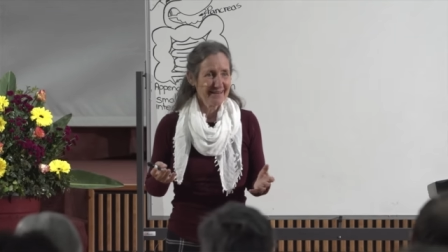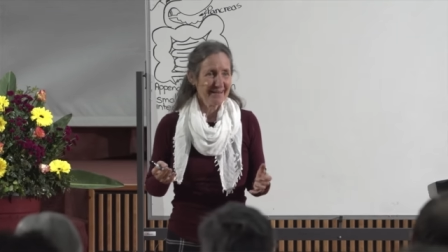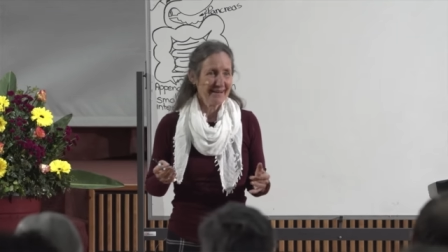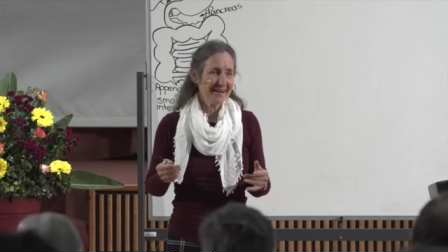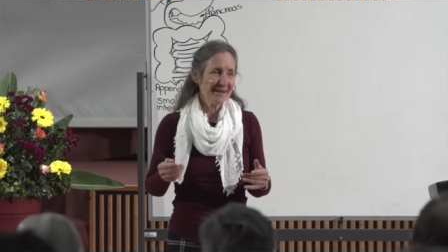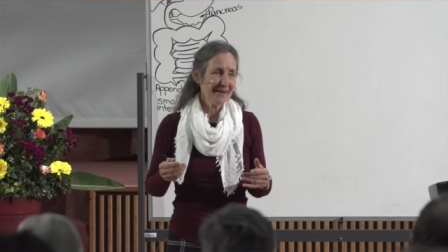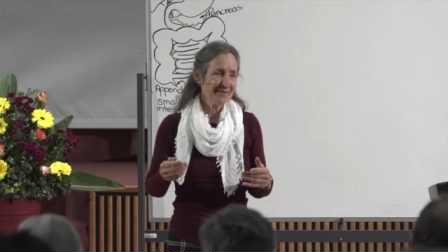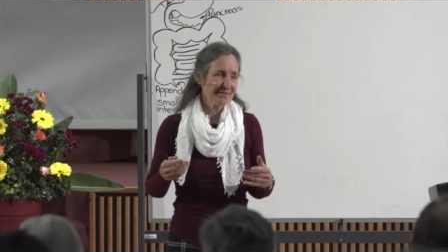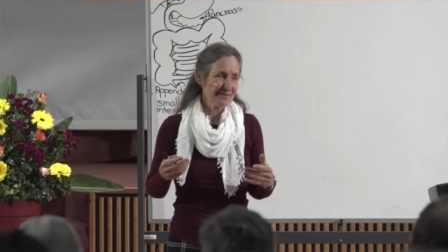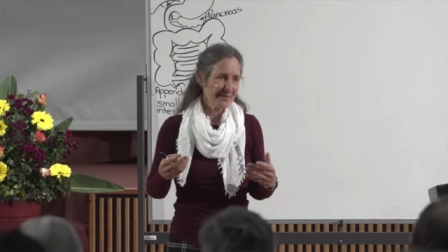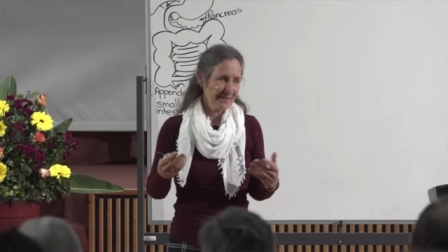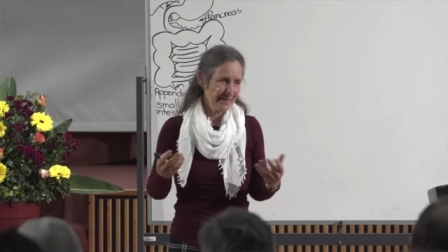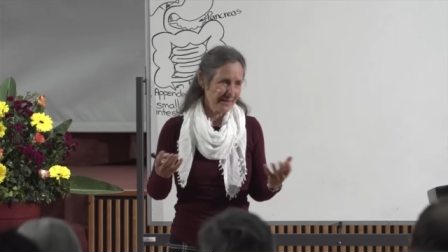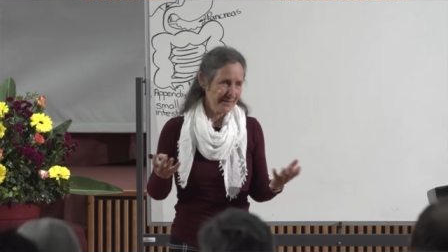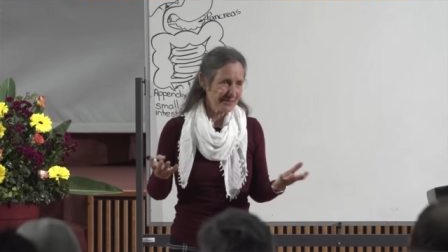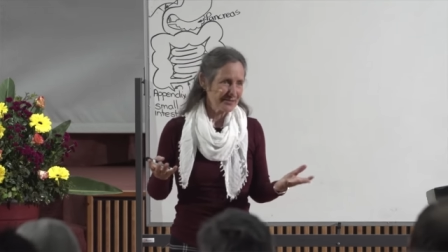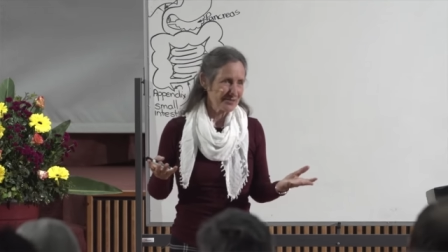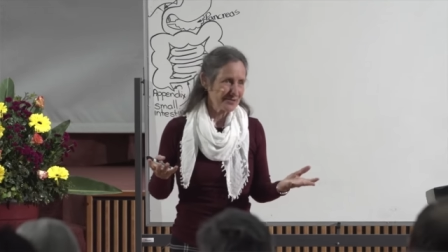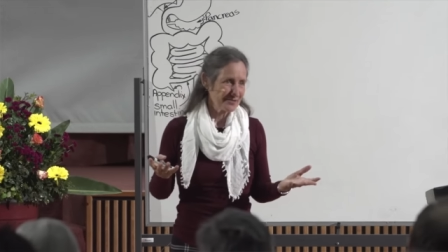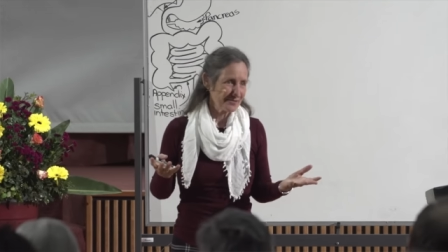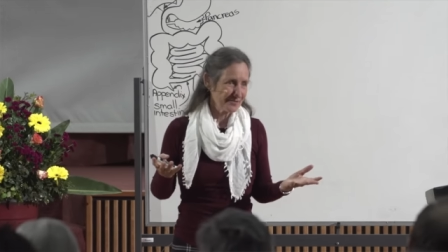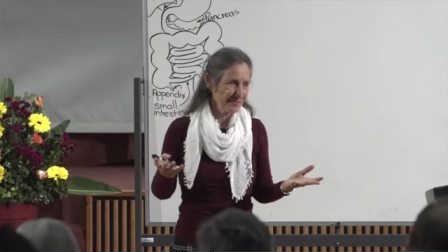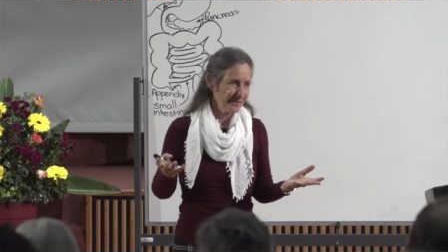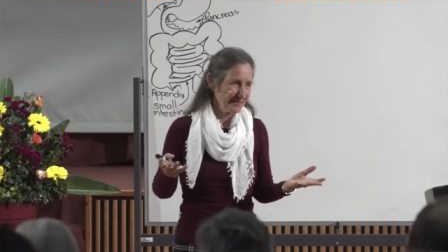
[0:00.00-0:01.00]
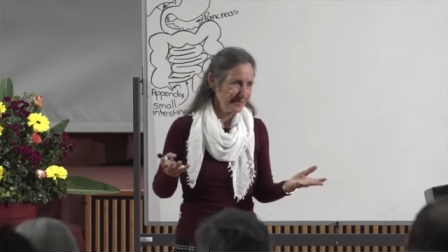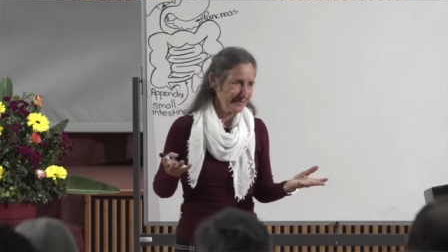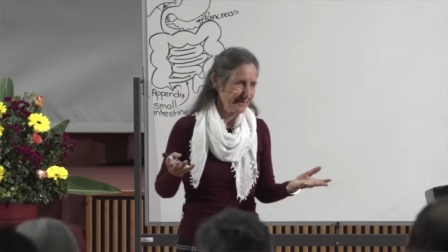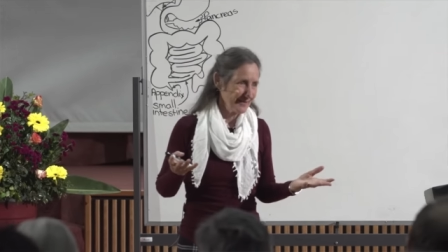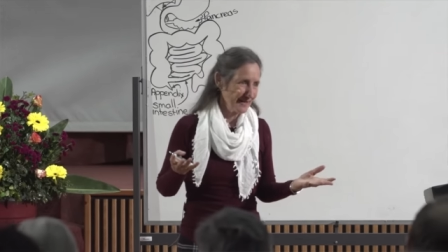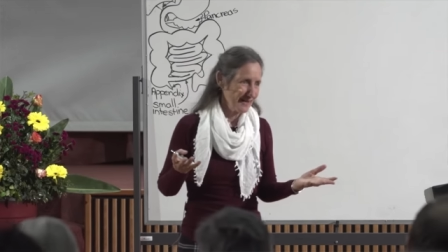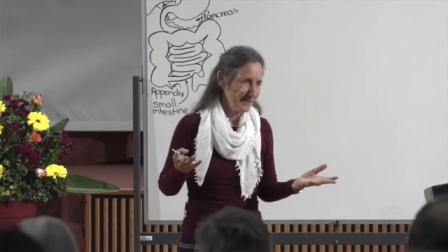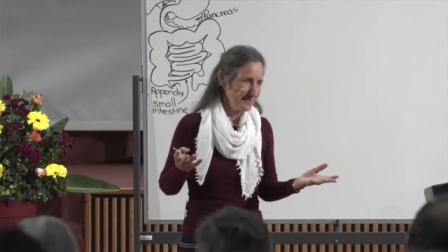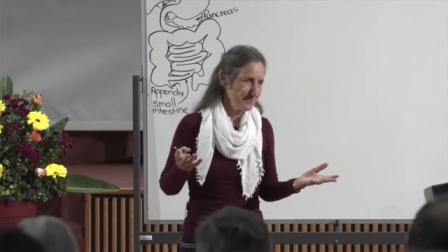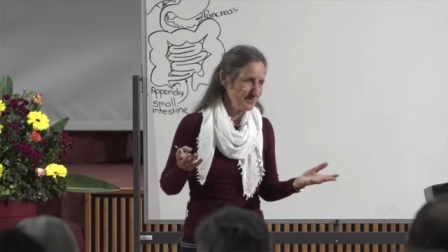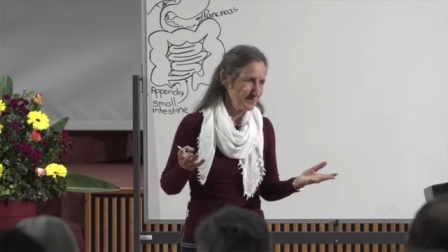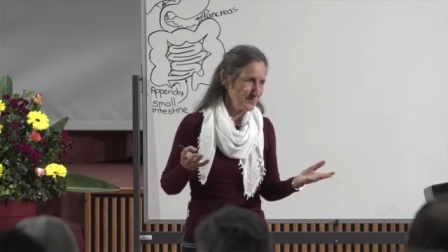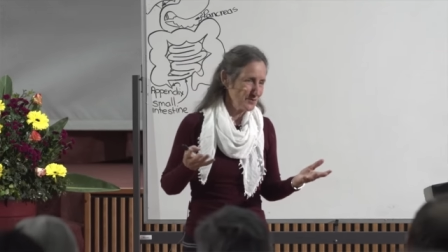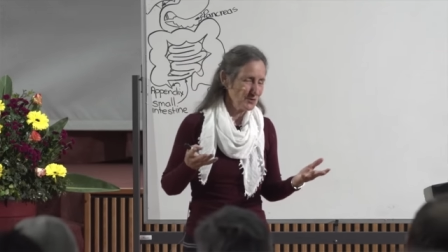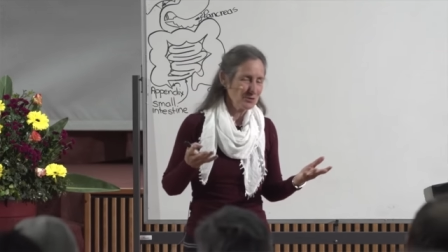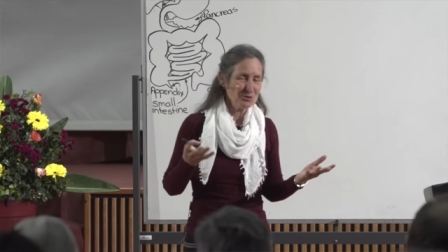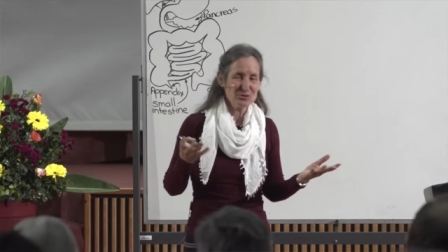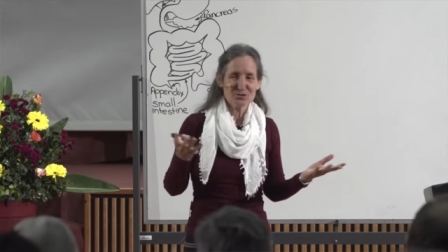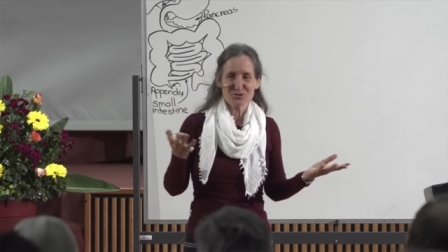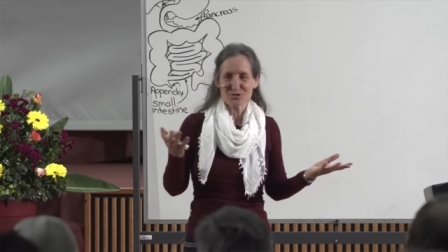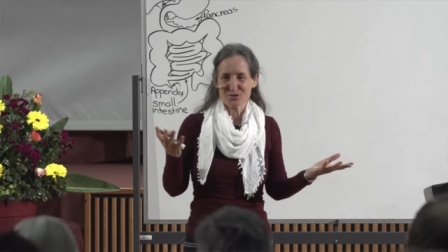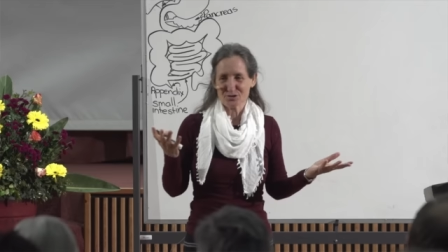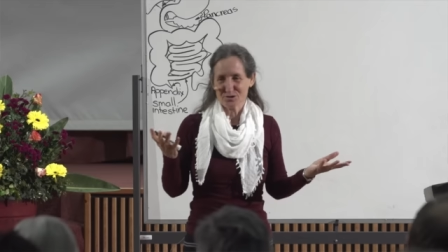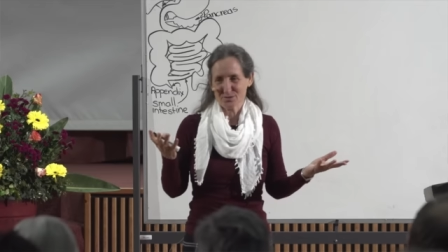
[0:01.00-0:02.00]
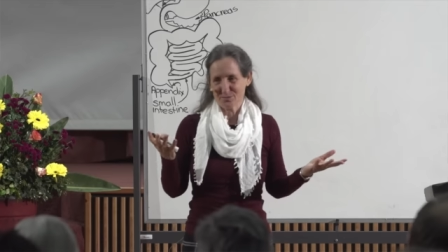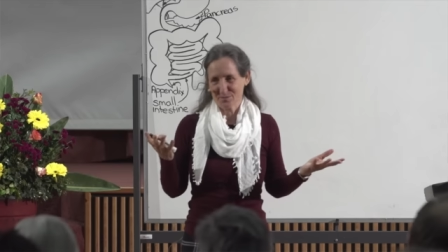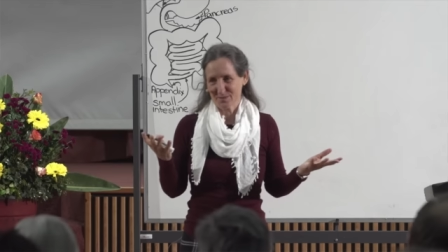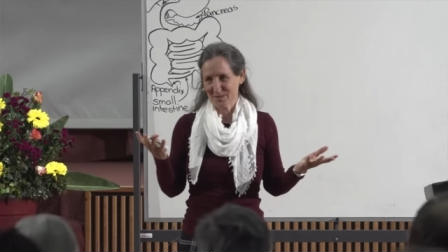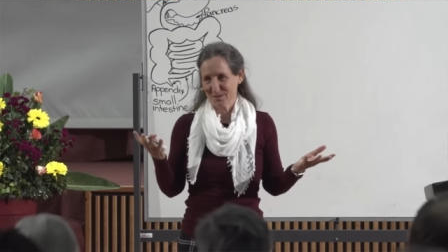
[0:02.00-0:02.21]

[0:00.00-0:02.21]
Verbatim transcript: I have a lecture on um, YouTube.